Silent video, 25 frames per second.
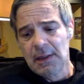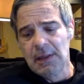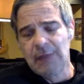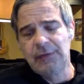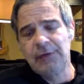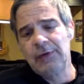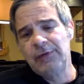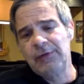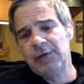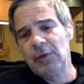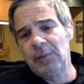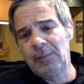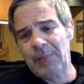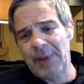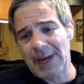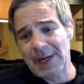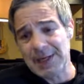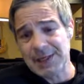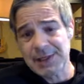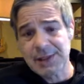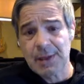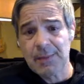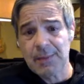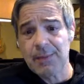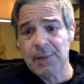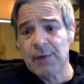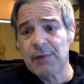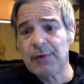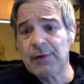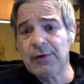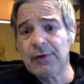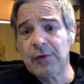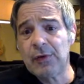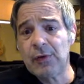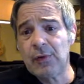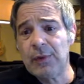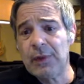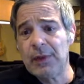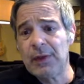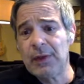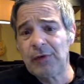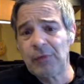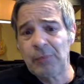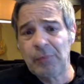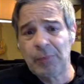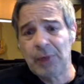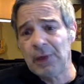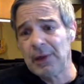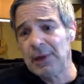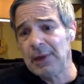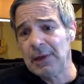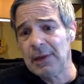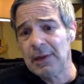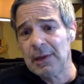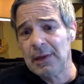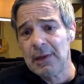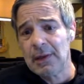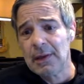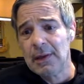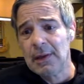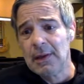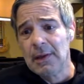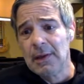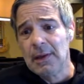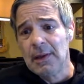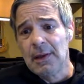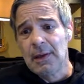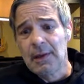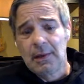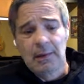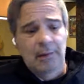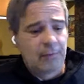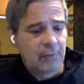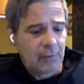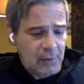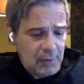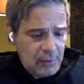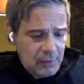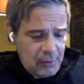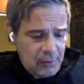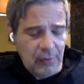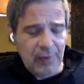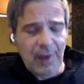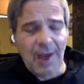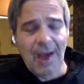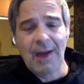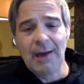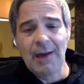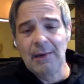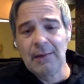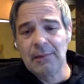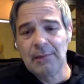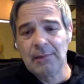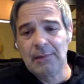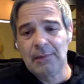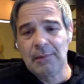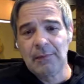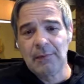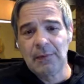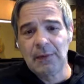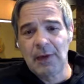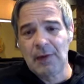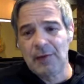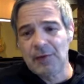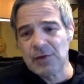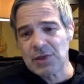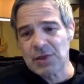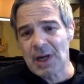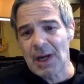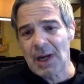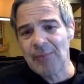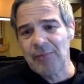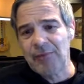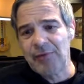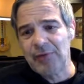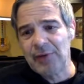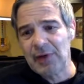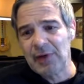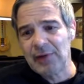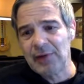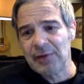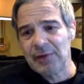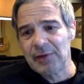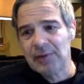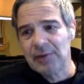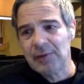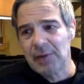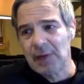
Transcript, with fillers: He says, you'll buy something every two weeks, period you can do that, you have a job forever.